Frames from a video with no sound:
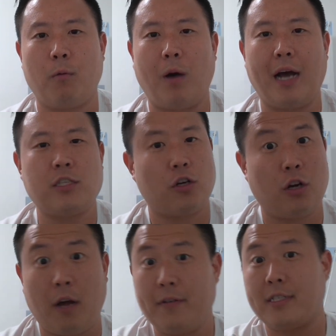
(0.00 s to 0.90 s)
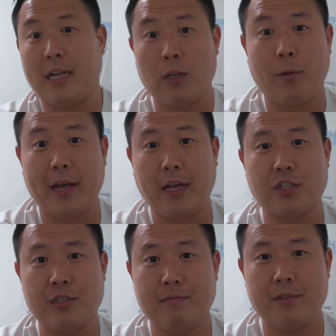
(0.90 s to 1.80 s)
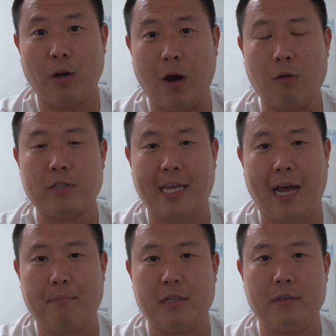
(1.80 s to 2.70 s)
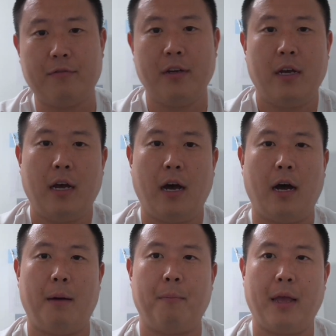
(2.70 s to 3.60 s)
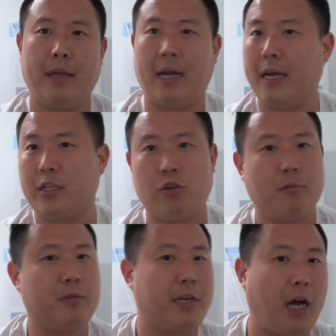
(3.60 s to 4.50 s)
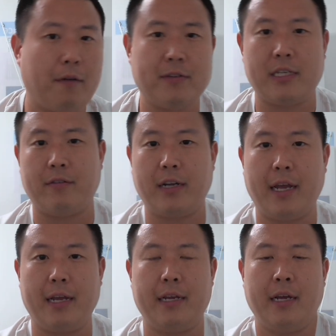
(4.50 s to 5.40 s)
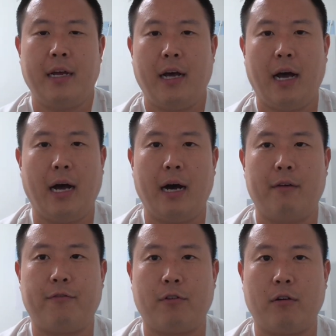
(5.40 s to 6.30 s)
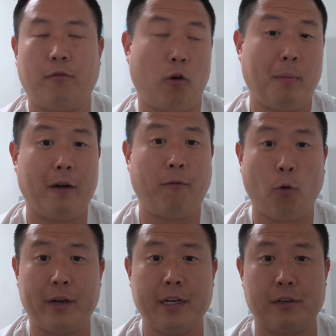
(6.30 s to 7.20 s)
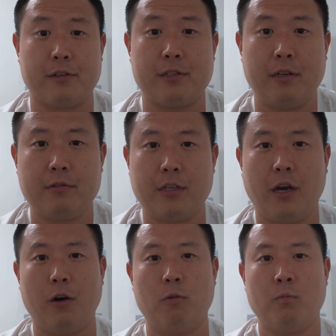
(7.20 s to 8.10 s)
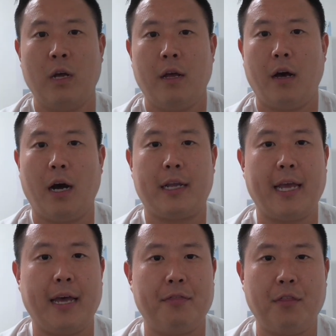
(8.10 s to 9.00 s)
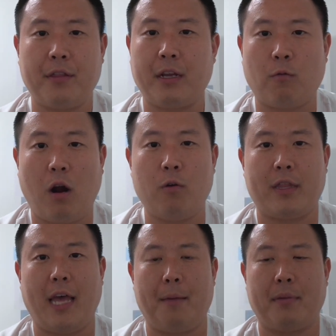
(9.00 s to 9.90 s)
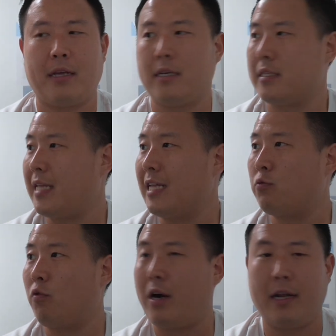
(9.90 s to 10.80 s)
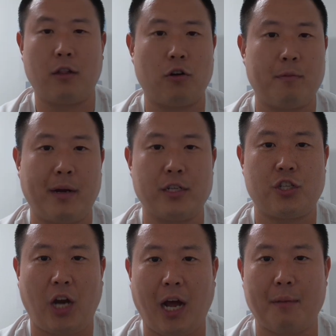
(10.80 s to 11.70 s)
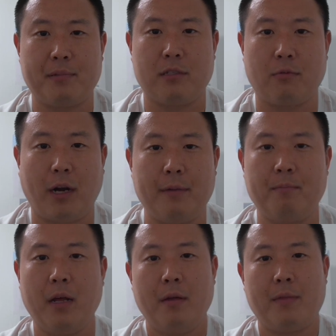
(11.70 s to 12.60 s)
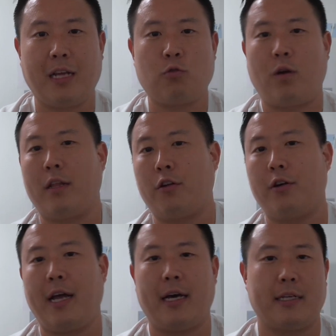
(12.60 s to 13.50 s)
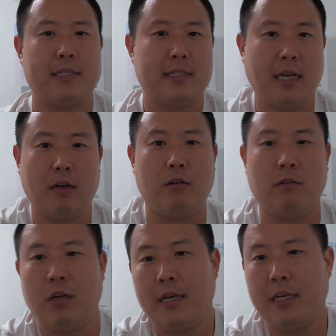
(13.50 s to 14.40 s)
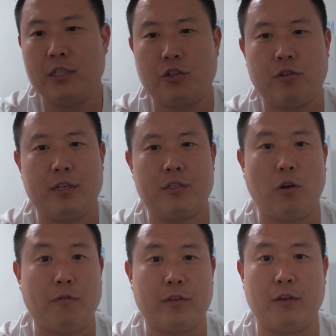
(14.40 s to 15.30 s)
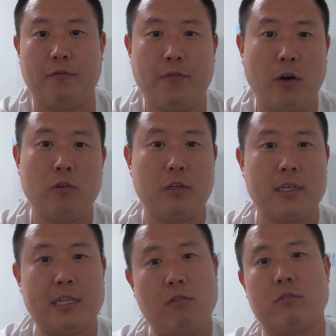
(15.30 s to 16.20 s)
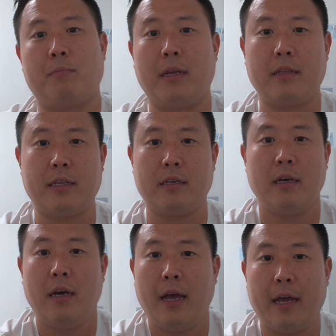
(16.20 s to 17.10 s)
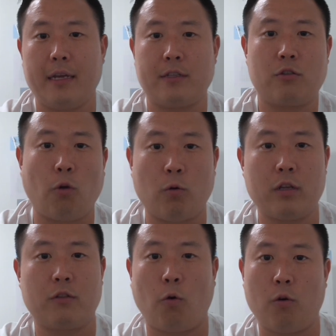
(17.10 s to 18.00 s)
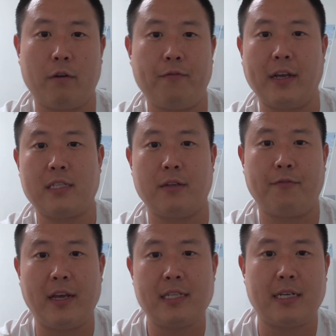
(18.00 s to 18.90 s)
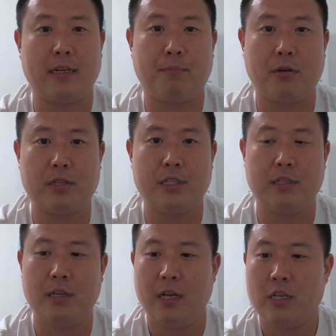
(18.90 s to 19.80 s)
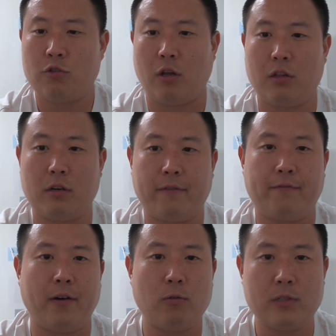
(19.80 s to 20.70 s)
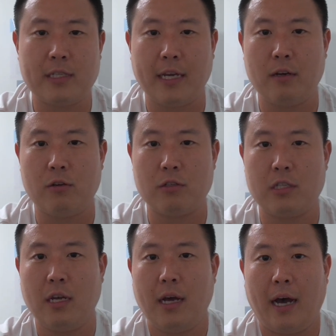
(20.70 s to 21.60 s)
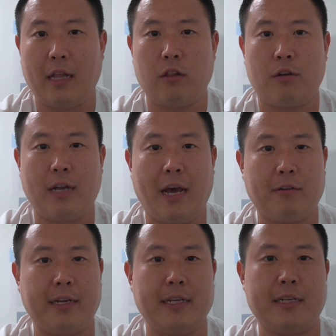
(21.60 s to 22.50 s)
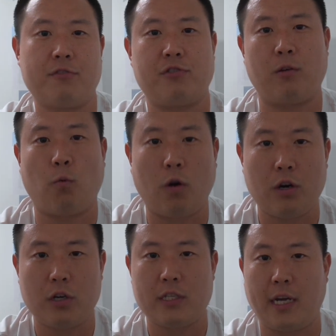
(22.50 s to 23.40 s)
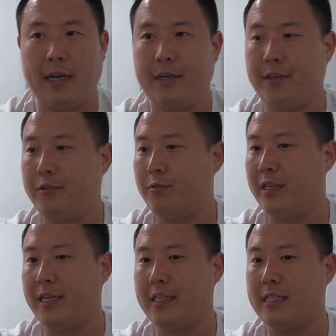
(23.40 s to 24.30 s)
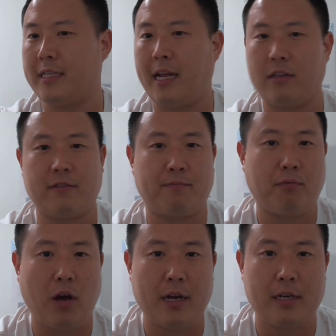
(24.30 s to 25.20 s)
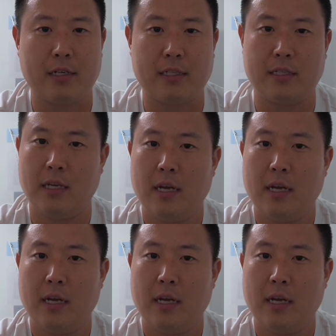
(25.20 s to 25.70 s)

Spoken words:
I started off as an LOA agent. I was captive, and I had to show up to the office every day for about 4 years. So again, nothing wrong with that because that's where I learned my chops, right? That's where I learned how to sell insurance over the phone because I was mainly a door-to-door, face-to-face kind of person. So I learned phone sales. I learned how the industry works. I knew the ins and outs of products.